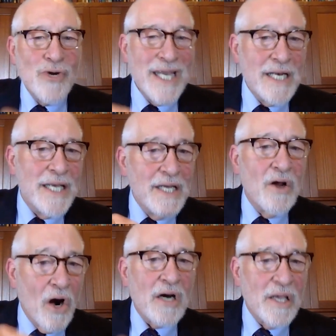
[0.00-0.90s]
We
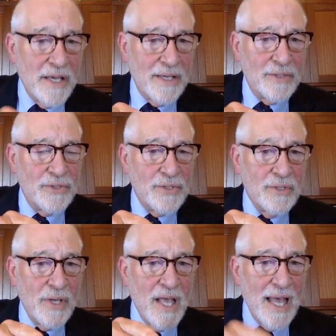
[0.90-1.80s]
need our
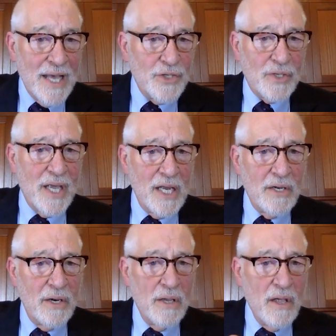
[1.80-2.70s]
kids
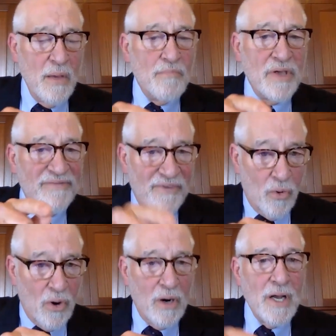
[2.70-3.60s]
educated
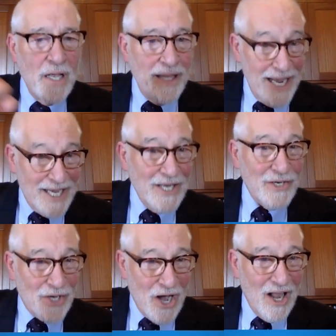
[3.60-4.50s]
before they
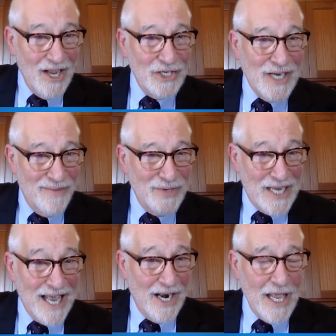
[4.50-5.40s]
get to college,
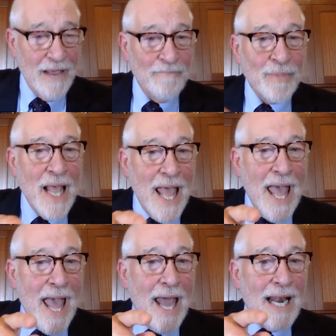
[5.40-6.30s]
evidently.
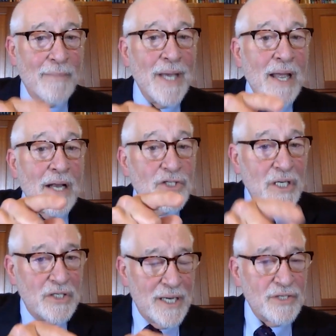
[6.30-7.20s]
And let me
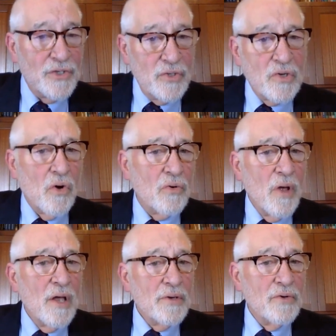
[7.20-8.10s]
suggest you
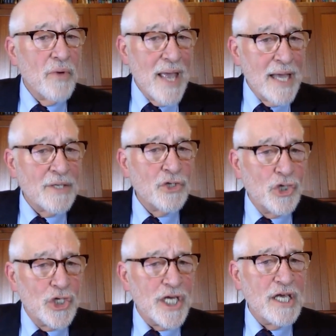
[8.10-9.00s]
go to
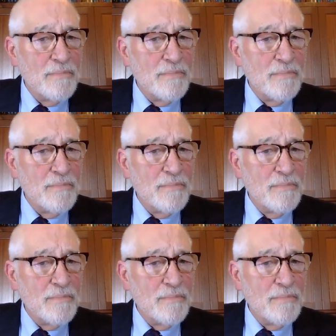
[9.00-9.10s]
ngpf.org